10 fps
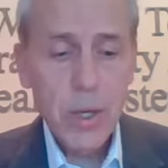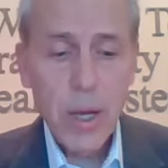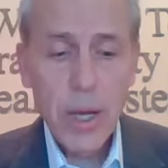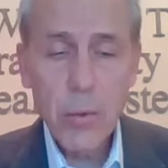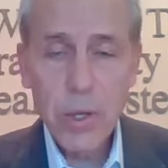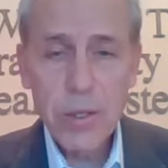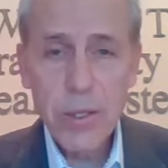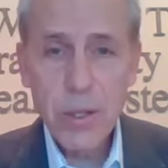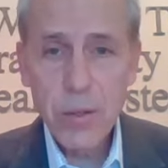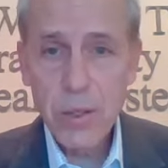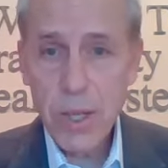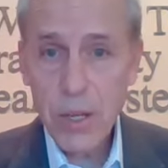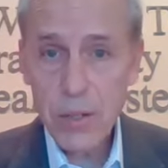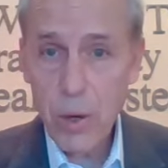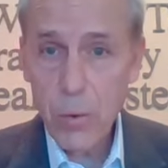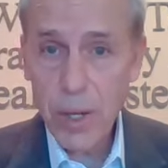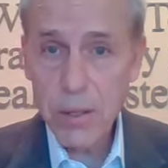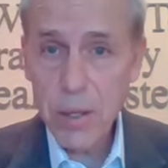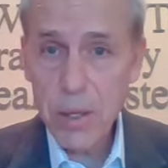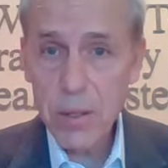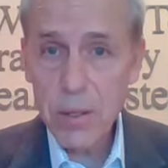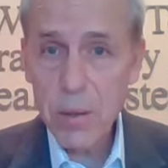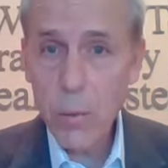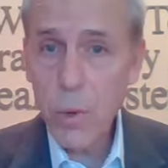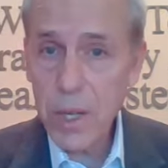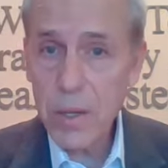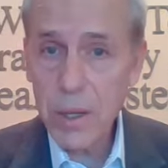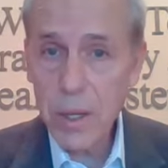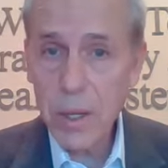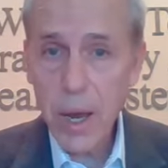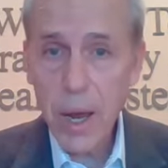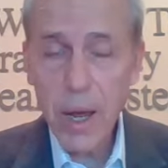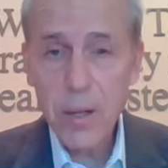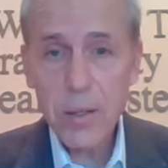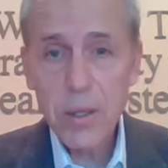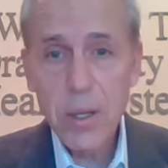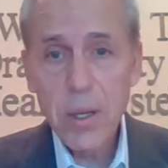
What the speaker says: And we continue to test our residents weekly, as